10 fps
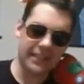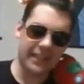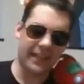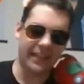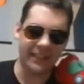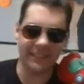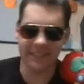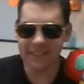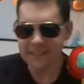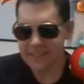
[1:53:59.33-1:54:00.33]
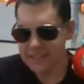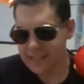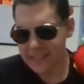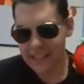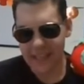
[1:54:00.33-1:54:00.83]
die.
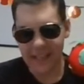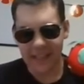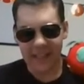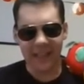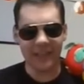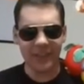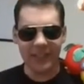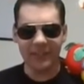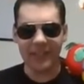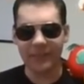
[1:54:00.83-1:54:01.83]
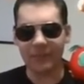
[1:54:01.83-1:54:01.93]
And you think it would get